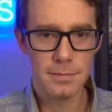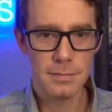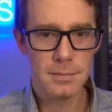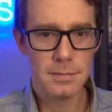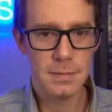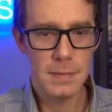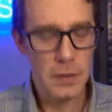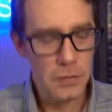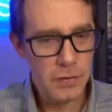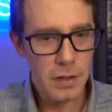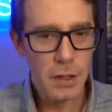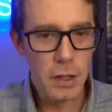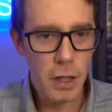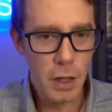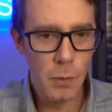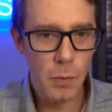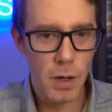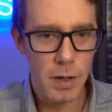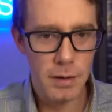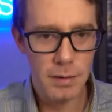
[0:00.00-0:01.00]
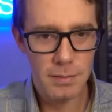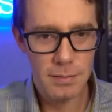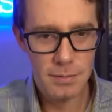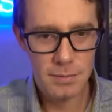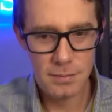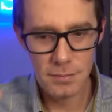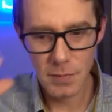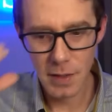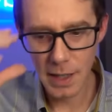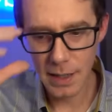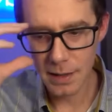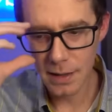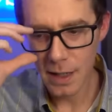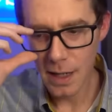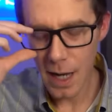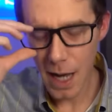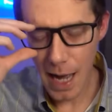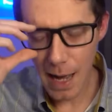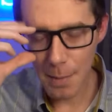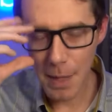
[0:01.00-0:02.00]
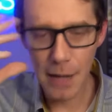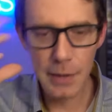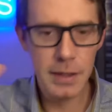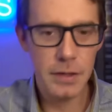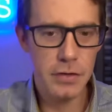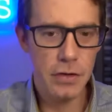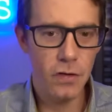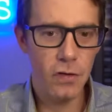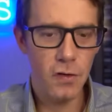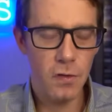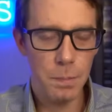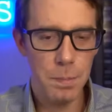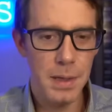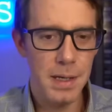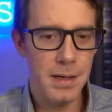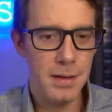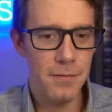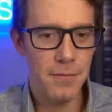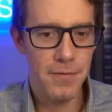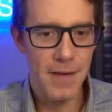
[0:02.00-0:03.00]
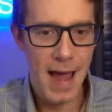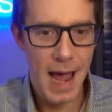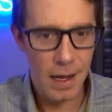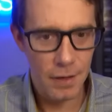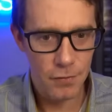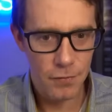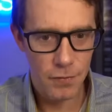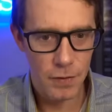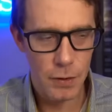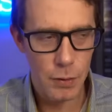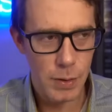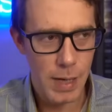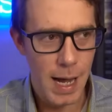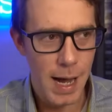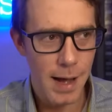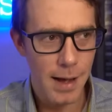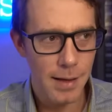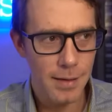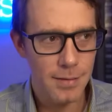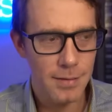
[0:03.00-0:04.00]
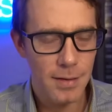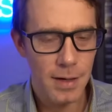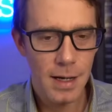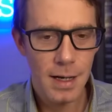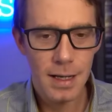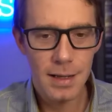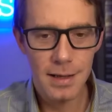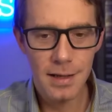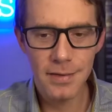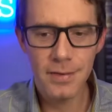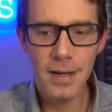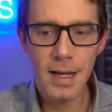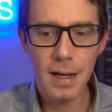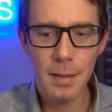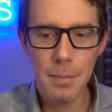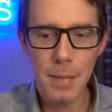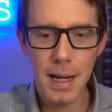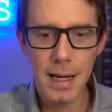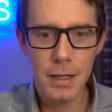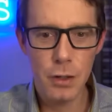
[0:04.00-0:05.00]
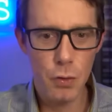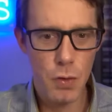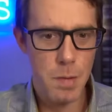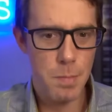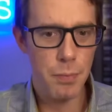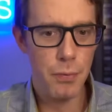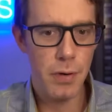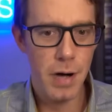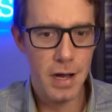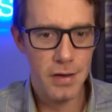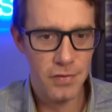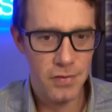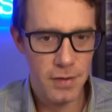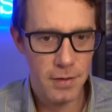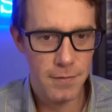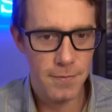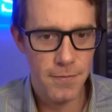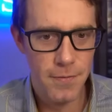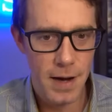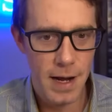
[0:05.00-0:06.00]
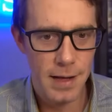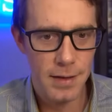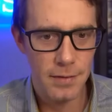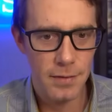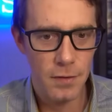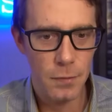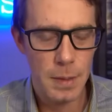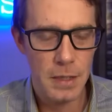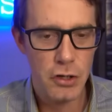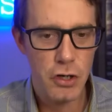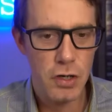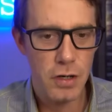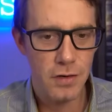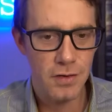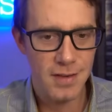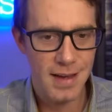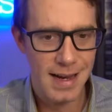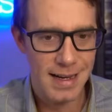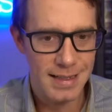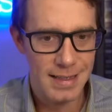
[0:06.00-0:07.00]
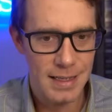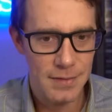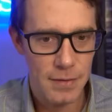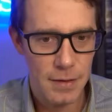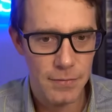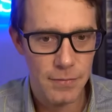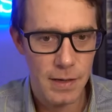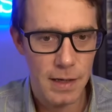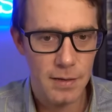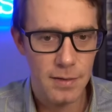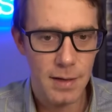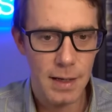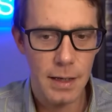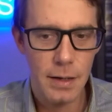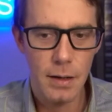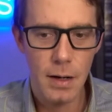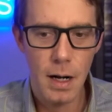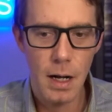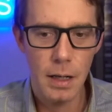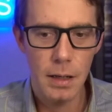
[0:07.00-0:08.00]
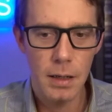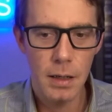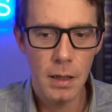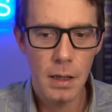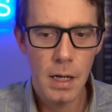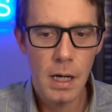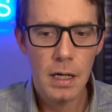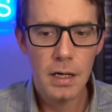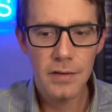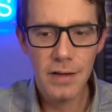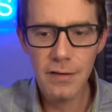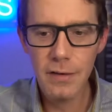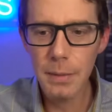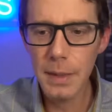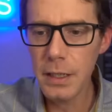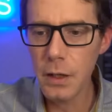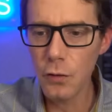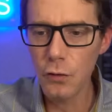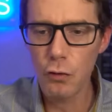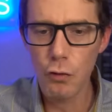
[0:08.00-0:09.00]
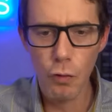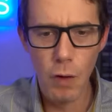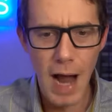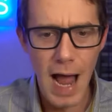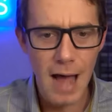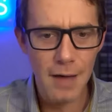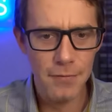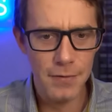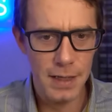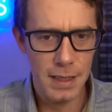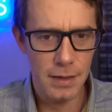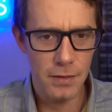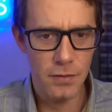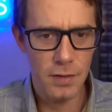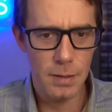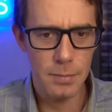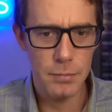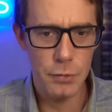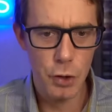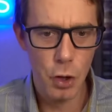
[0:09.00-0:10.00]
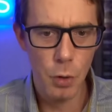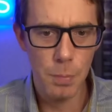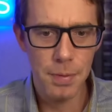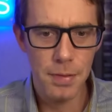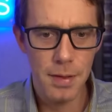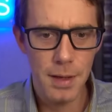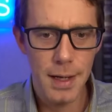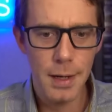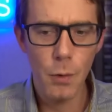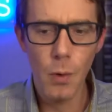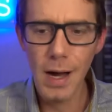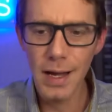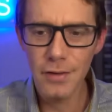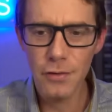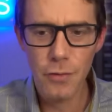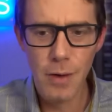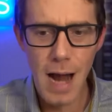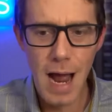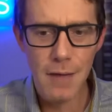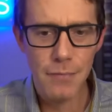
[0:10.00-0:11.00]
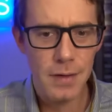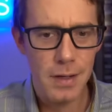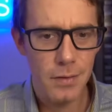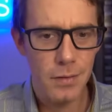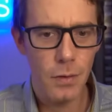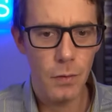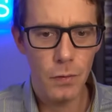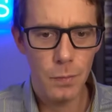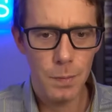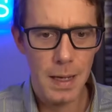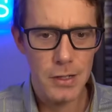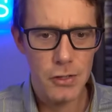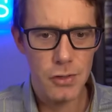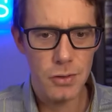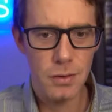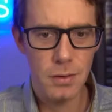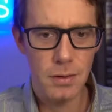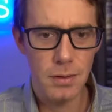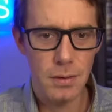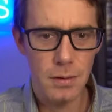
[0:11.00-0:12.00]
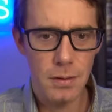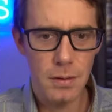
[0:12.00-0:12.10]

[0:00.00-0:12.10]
This is a good one, right? I'm out here just spitting facts for you guys. This is going to make you impress your friends, especially your scientific friends later on. Because everybody knows graphene is some dope thing. Why is graphene so special?